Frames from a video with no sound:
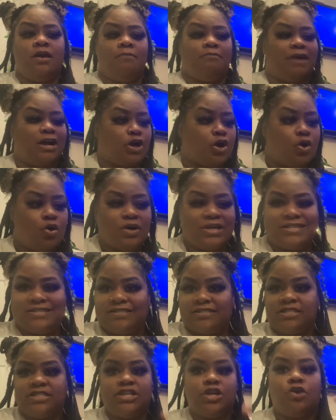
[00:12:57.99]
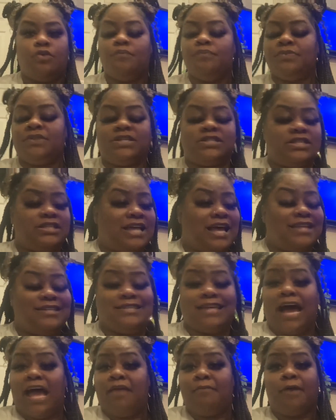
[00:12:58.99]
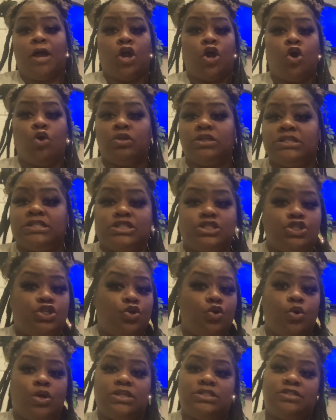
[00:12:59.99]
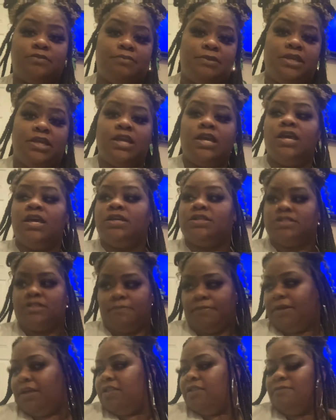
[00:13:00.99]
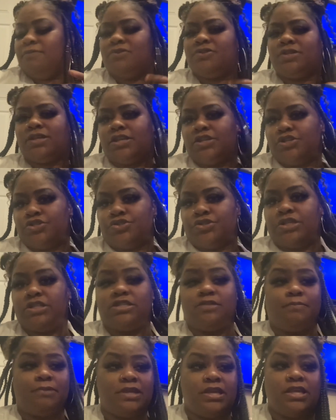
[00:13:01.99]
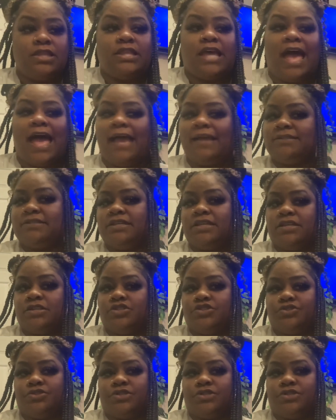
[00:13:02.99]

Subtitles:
My goal is still, till I die, my goal is still going to be in the music industry, to be in the acting industry,